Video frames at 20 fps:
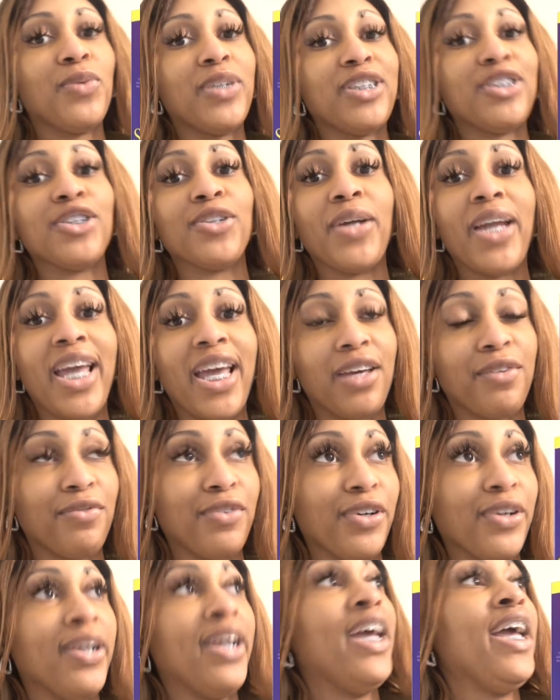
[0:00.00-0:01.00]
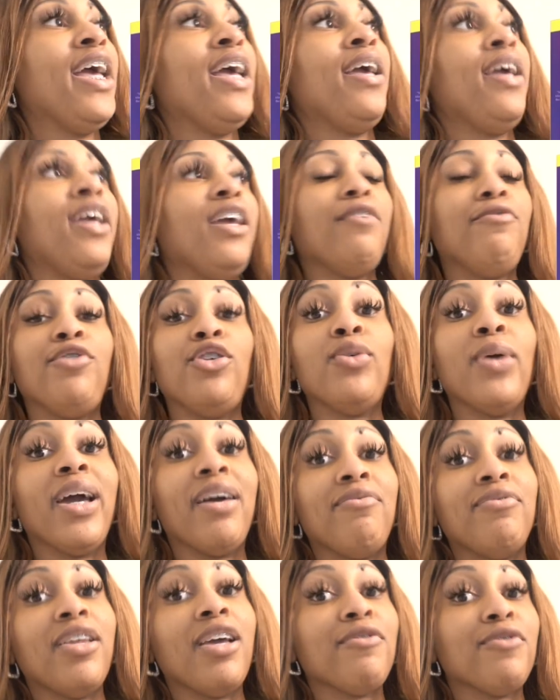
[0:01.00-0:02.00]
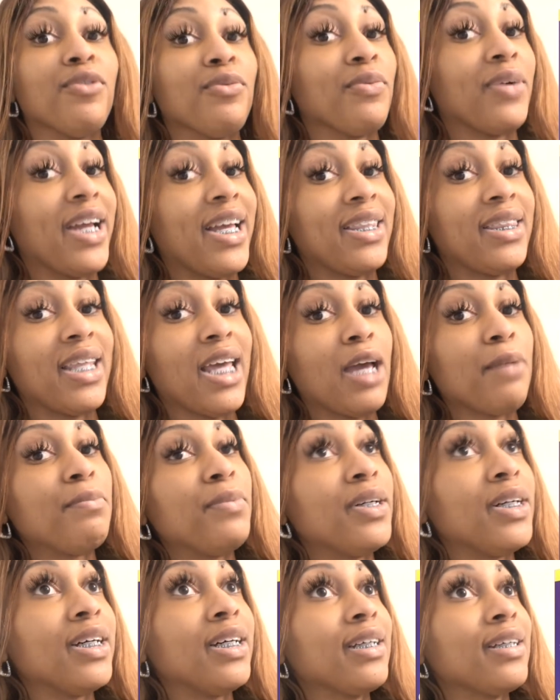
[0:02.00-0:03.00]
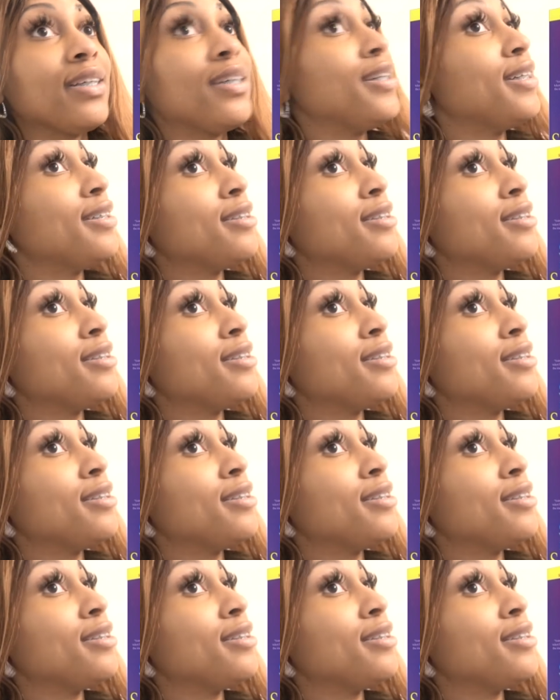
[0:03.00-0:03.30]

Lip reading: Winter Ever. If you have never read that book,